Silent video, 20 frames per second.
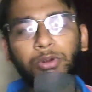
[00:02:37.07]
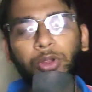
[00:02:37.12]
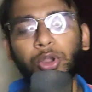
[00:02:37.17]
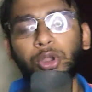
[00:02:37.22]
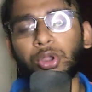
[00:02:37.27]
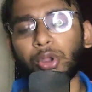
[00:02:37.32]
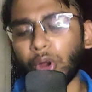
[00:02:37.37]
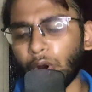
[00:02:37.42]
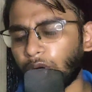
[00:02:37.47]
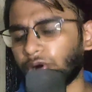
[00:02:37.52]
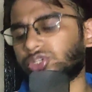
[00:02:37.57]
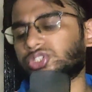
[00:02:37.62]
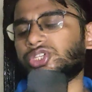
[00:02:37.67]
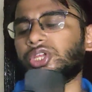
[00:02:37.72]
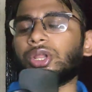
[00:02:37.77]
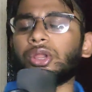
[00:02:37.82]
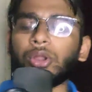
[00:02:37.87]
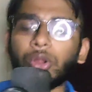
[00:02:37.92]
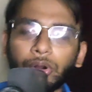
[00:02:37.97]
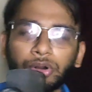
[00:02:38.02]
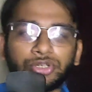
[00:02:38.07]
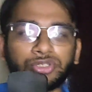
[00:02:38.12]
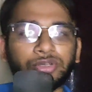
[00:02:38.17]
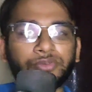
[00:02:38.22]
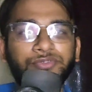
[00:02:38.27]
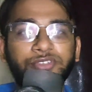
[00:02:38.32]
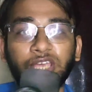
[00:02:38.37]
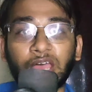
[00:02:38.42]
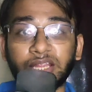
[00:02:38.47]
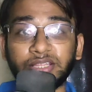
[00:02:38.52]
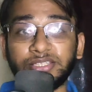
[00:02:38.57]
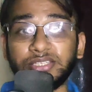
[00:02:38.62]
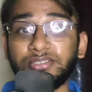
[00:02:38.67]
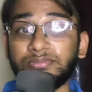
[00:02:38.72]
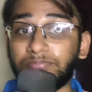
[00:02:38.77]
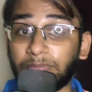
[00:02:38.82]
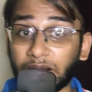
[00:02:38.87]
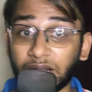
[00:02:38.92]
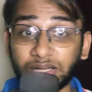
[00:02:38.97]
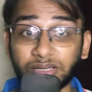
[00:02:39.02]
lots and lots of chances,
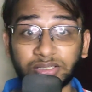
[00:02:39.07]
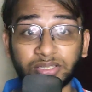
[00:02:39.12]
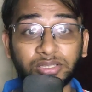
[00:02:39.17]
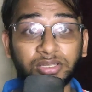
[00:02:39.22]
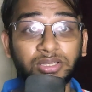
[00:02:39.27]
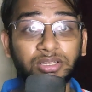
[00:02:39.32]
but